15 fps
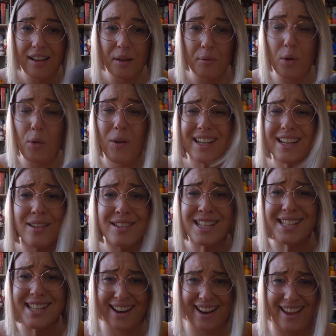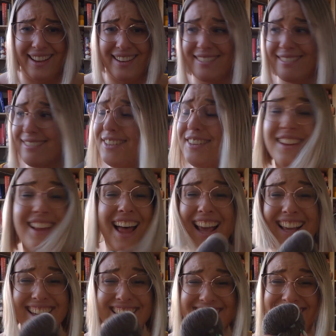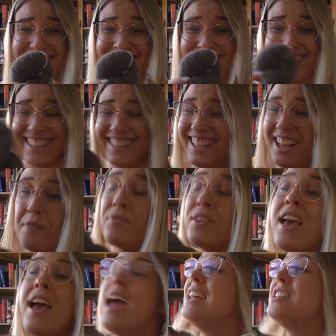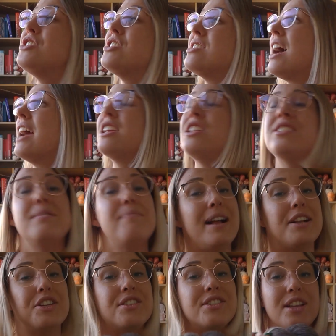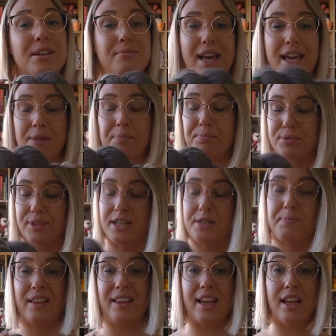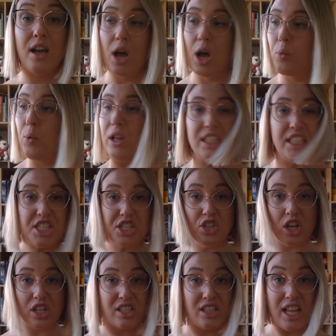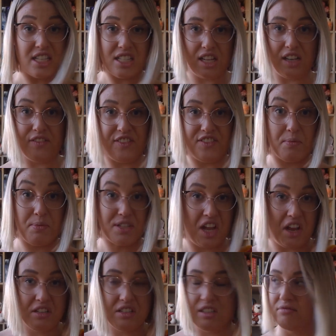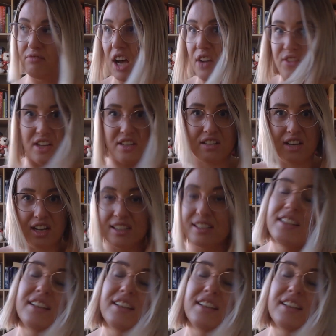Well, what else is in it? Like, it's just, I can just imagine some like Brit being like, well, it's not less than 50%, obviously.